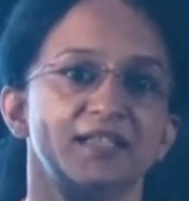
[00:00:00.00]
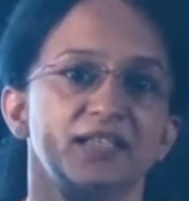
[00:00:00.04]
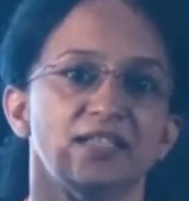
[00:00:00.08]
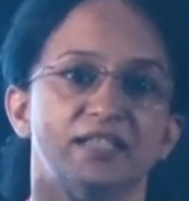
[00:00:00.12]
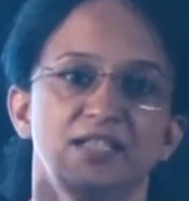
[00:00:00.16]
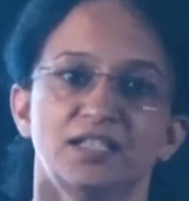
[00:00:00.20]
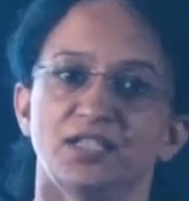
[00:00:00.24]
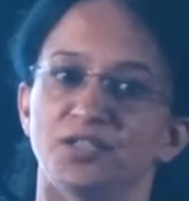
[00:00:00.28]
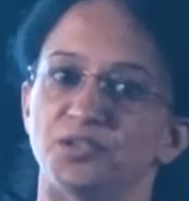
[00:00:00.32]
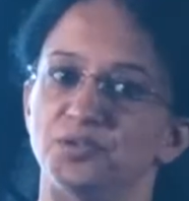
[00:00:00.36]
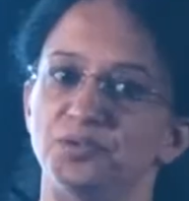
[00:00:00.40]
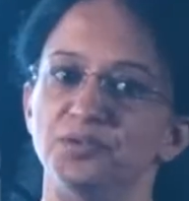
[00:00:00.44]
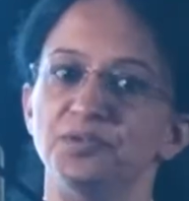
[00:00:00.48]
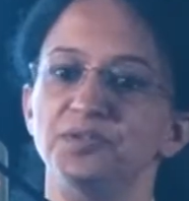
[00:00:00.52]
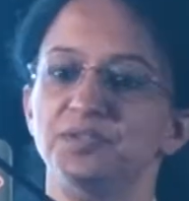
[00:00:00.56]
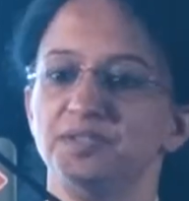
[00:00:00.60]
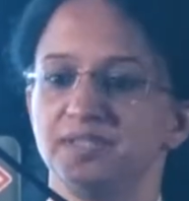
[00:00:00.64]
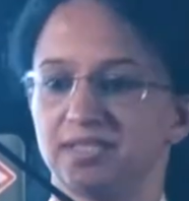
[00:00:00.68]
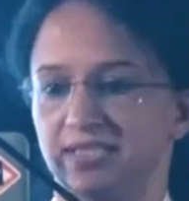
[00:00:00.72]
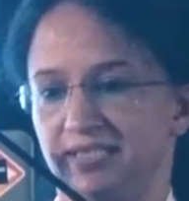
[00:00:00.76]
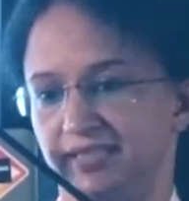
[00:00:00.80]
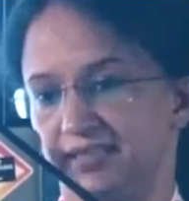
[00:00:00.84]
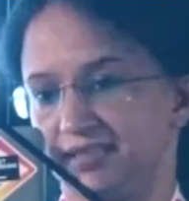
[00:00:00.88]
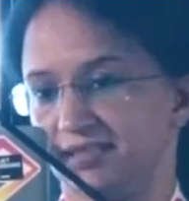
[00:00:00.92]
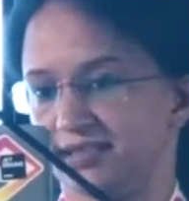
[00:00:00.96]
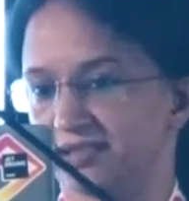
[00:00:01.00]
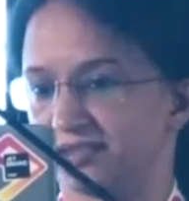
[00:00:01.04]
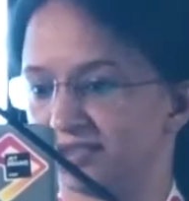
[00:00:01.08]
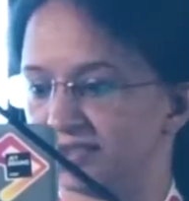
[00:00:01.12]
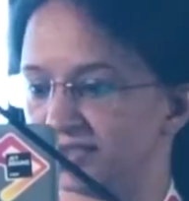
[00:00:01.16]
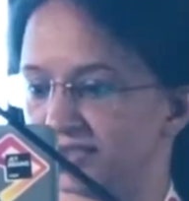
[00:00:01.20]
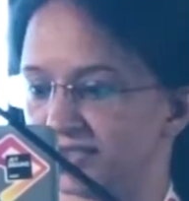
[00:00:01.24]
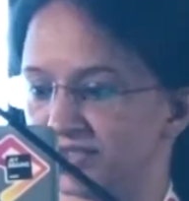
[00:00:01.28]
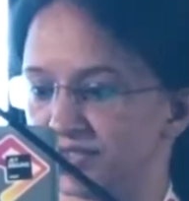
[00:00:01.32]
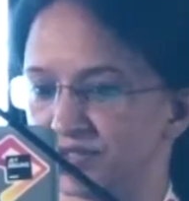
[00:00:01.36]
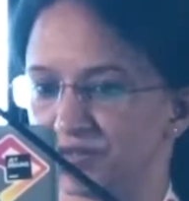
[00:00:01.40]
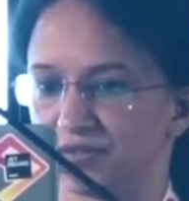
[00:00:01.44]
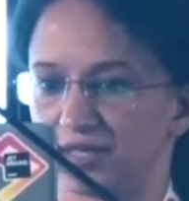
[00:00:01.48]
No?
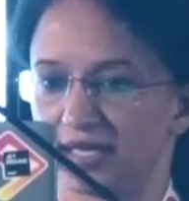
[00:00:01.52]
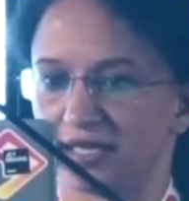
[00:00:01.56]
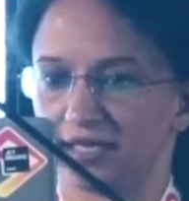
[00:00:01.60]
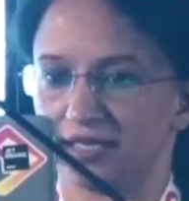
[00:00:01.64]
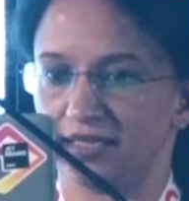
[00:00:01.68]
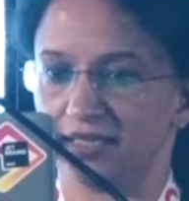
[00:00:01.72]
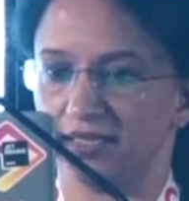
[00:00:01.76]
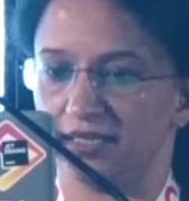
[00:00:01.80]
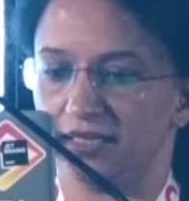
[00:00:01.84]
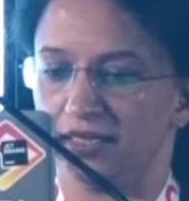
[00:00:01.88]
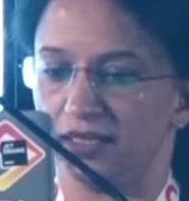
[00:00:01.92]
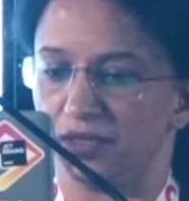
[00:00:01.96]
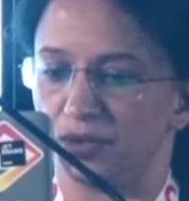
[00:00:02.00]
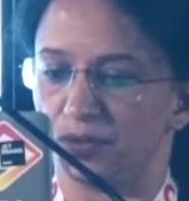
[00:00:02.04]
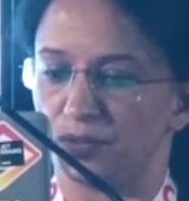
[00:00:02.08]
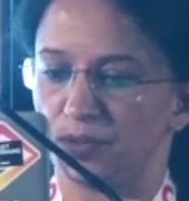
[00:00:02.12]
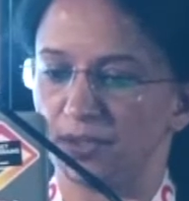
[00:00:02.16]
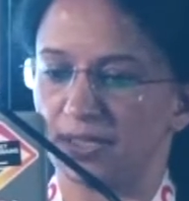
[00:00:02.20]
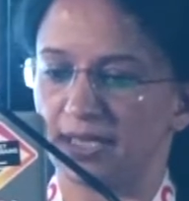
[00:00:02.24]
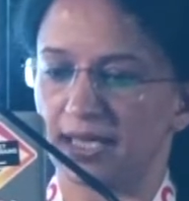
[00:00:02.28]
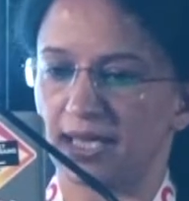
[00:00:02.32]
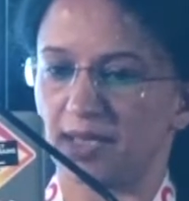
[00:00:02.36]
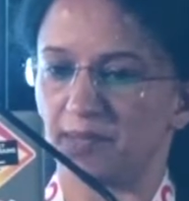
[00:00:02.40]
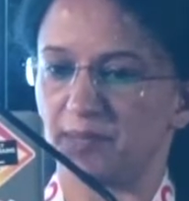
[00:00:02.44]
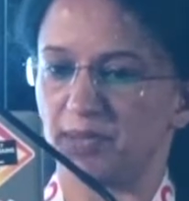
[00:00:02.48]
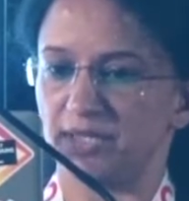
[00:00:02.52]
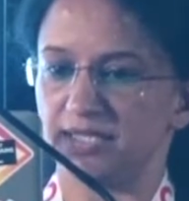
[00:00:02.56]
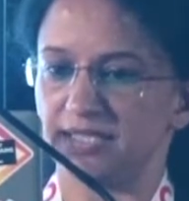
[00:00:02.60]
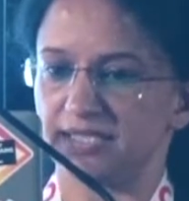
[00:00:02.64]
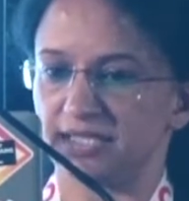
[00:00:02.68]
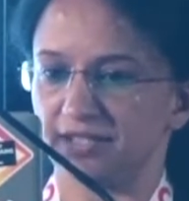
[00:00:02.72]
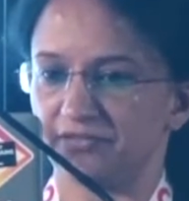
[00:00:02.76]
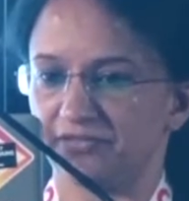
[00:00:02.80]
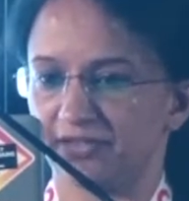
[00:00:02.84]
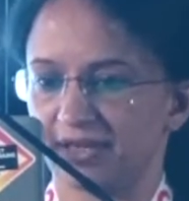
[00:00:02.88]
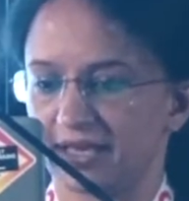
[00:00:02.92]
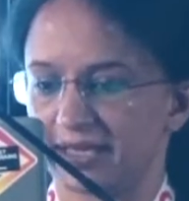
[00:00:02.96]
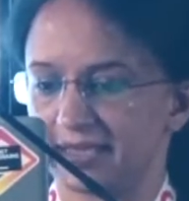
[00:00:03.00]
That's right. What happens
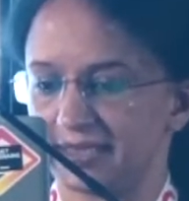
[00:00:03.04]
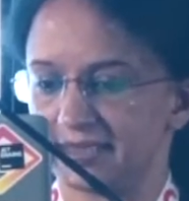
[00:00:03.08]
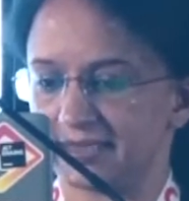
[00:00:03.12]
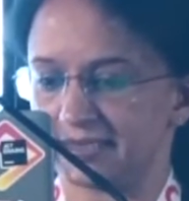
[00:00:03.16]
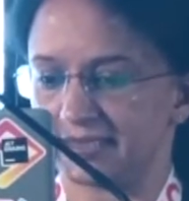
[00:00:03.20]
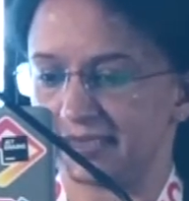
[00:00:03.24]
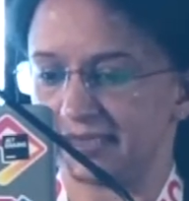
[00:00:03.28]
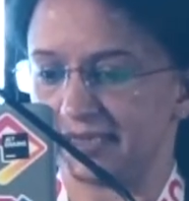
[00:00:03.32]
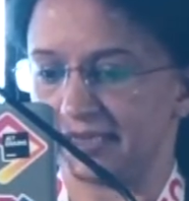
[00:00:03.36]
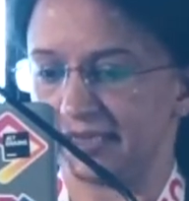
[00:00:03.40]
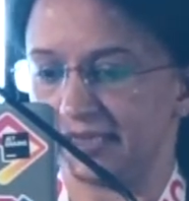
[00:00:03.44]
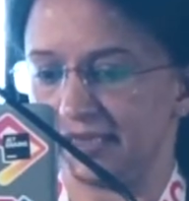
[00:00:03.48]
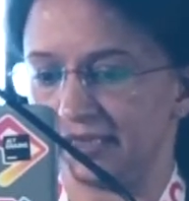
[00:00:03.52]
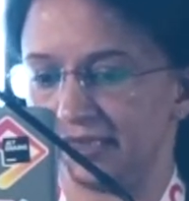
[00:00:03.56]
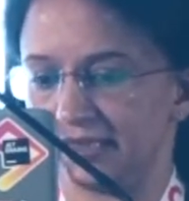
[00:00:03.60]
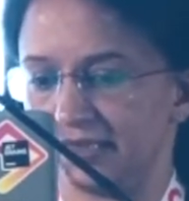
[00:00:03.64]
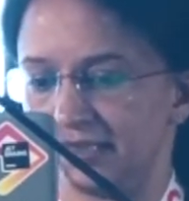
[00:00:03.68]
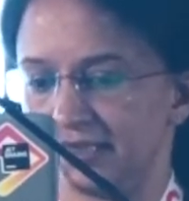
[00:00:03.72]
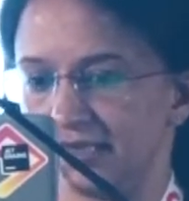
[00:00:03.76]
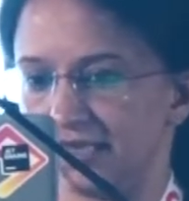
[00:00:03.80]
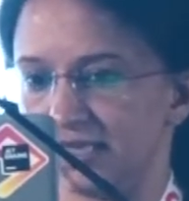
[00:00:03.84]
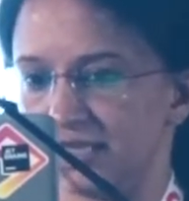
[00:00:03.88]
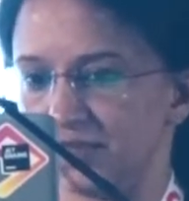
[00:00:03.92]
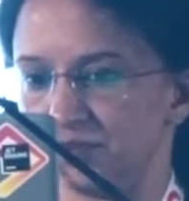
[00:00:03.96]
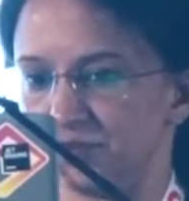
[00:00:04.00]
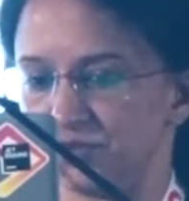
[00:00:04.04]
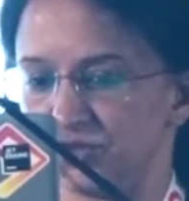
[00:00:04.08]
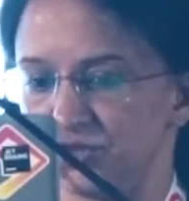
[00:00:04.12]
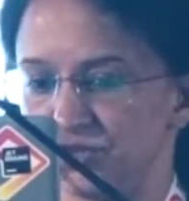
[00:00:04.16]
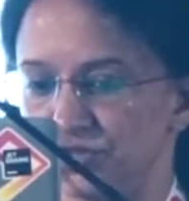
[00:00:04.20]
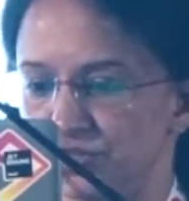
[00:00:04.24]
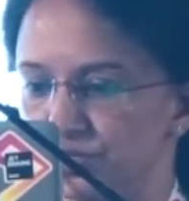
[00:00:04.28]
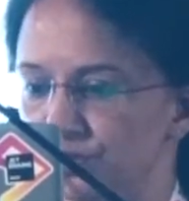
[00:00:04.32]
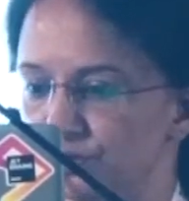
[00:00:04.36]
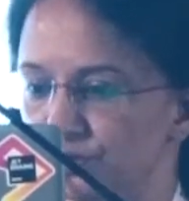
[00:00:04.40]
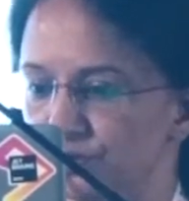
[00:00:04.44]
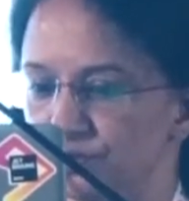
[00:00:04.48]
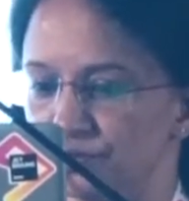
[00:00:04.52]
if I say name
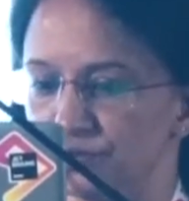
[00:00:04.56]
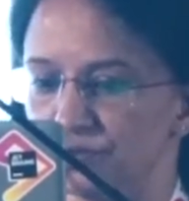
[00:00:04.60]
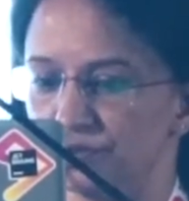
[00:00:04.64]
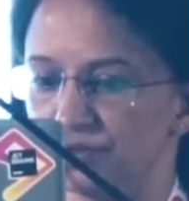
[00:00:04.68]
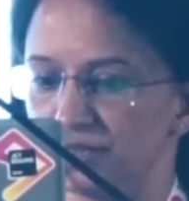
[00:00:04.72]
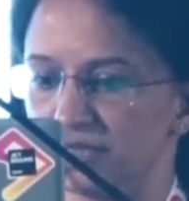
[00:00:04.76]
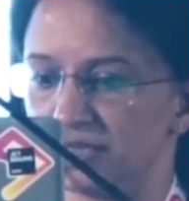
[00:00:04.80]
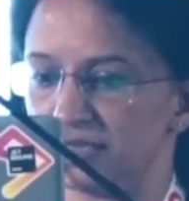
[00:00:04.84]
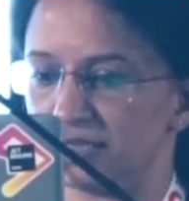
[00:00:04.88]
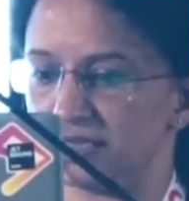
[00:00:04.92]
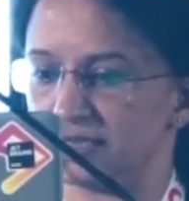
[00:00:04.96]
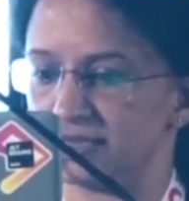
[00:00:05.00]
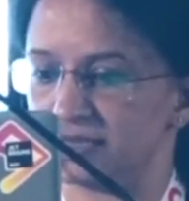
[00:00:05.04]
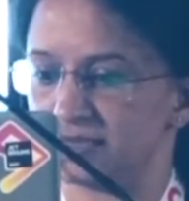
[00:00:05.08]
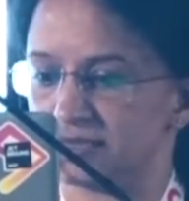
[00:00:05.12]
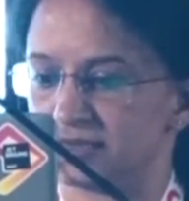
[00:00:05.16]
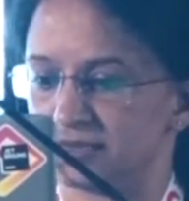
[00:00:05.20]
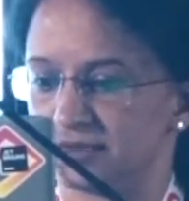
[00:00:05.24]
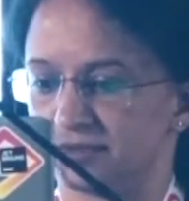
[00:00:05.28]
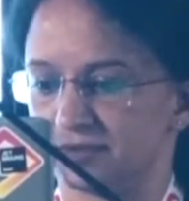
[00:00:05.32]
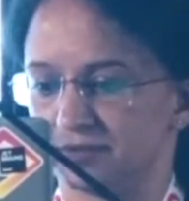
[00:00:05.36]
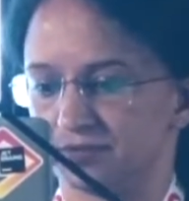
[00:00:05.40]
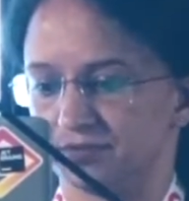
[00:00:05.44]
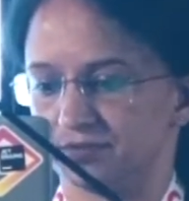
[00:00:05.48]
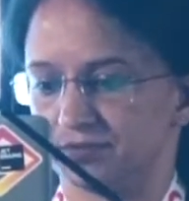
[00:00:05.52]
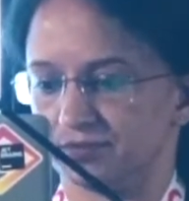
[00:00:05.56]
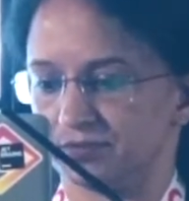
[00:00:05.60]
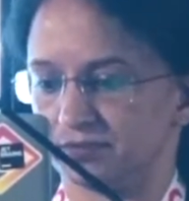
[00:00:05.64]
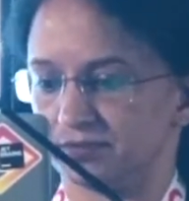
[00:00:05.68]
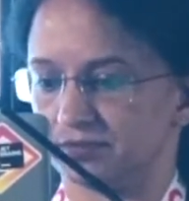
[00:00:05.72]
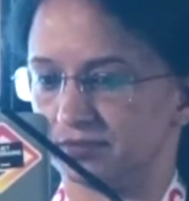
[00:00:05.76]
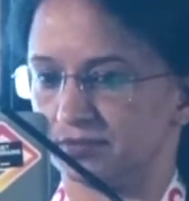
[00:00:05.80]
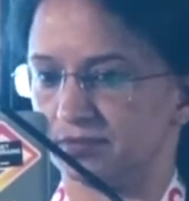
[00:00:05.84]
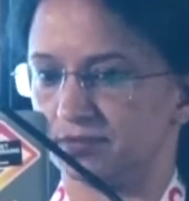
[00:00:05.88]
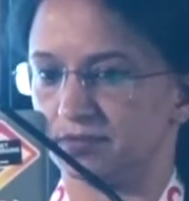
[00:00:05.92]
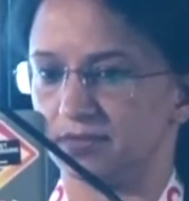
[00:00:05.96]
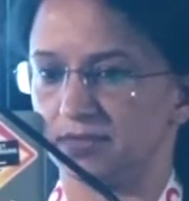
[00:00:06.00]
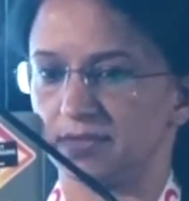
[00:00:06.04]
2 is
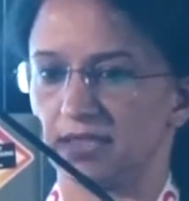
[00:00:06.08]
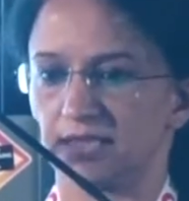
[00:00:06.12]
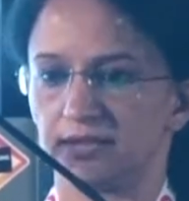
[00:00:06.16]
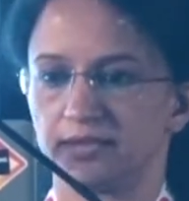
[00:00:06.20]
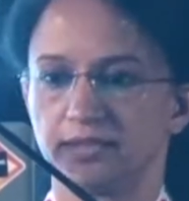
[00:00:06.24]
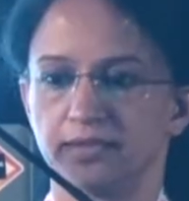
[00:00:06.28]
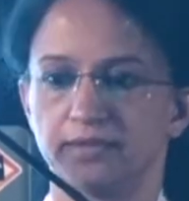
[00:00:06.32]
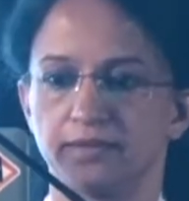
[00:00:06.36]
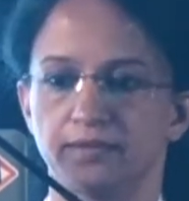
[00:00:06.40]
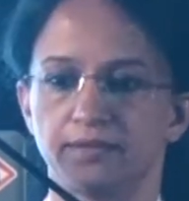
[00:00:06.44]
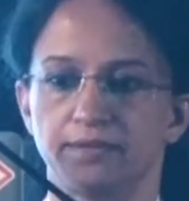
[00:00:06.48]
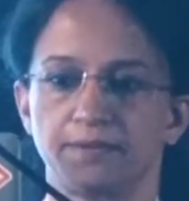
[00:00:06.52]
nothing?